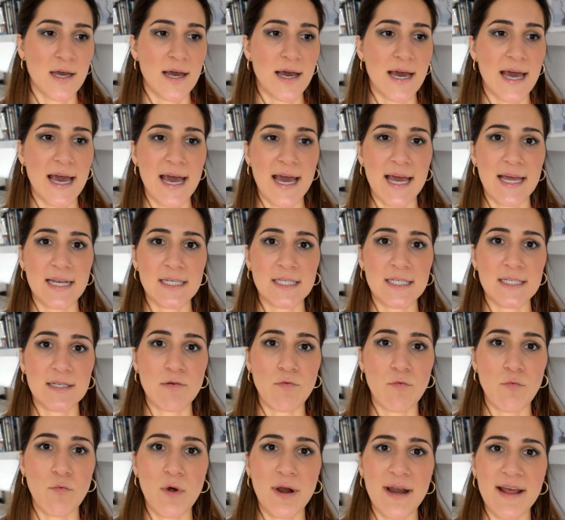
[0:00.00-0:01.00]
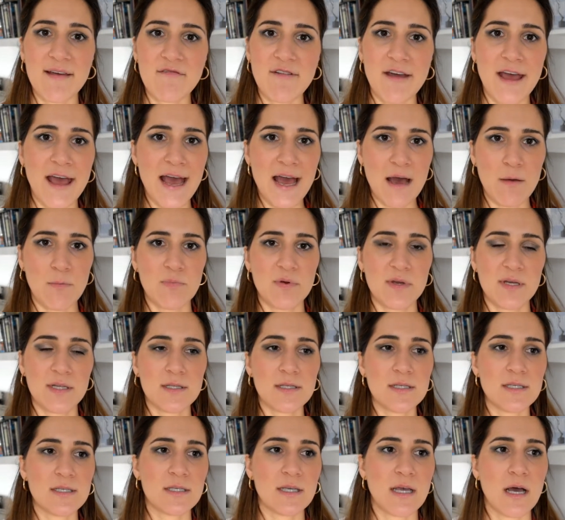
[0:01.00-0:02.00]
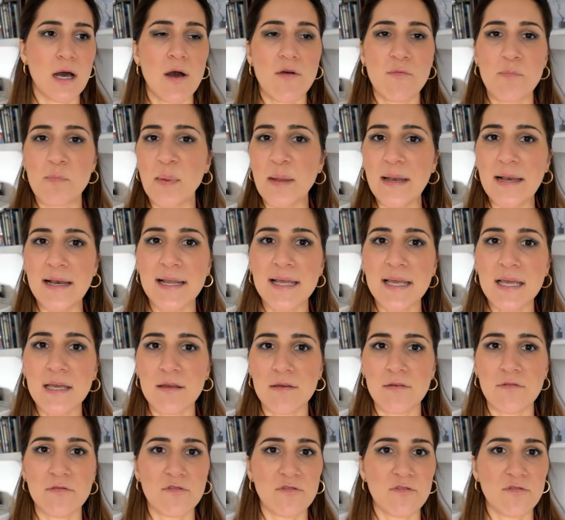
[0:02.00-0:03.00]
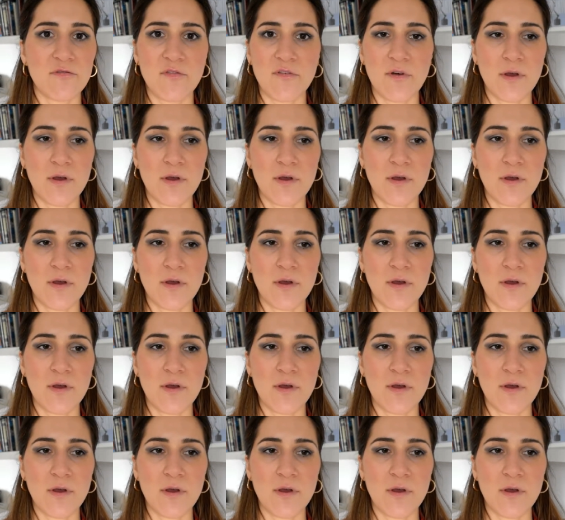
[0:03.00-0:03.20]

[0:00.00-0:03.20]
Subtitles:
And whatever happens, I believe,